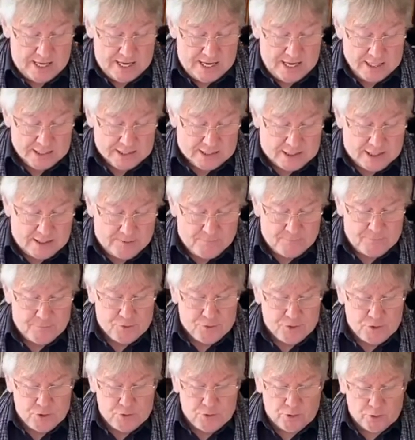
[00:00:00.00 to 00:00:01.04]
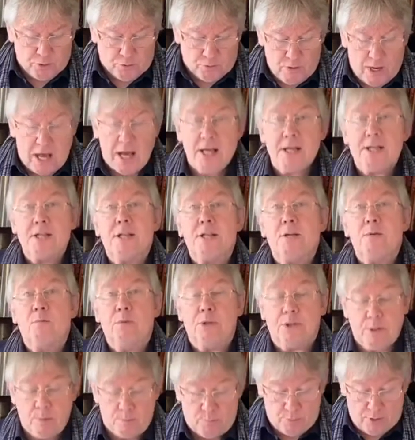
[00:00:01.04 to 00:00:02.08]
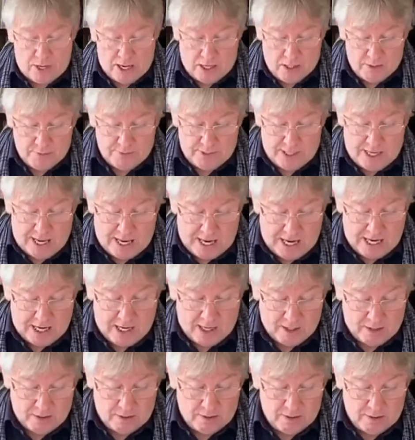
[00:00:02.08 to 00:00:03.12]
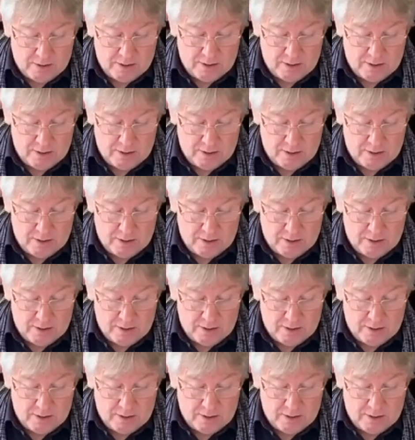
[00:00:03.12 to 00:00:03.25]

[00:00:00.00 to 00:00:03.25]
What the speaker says: Sift through the grass with the brown hare.